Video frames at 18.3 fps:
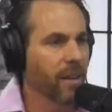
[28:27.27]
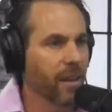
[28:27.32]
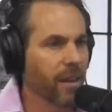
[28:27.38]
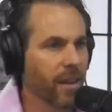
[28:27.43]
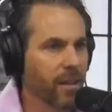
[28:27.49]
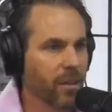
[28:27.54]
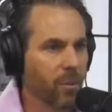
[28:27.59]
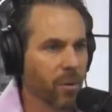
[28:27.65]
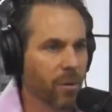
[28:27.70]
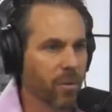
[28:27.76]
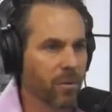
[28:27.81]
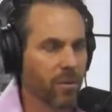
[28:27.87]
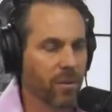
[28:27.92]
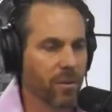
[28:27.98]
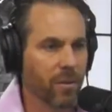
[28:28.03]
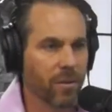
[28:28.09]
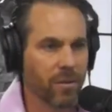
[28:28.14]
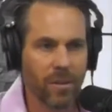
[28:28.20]
each
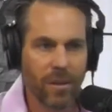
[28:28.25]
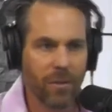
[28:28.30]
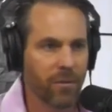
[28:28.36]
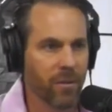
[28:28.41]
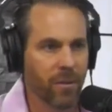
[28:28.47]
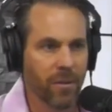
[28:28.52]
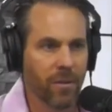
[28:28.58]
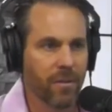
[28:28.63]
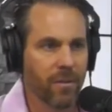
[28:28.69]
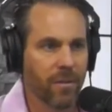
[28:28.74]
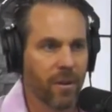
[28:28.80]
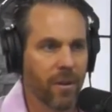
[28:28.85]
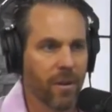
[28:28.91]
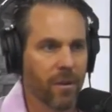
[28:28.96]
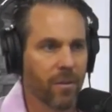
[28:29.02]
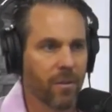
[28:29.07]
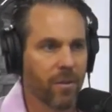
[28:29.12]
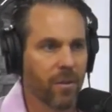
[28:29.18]
person is different, you
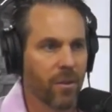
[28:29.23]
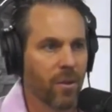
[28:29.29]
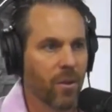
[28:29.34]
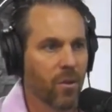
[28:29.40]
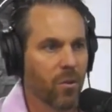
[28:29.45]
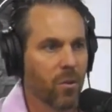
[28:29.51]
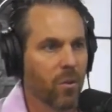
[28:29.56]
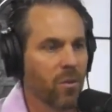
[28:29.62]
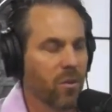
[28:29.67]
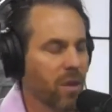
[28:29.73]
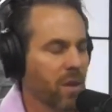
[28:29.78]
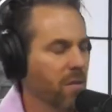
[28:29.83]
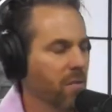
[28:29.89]
know? So instead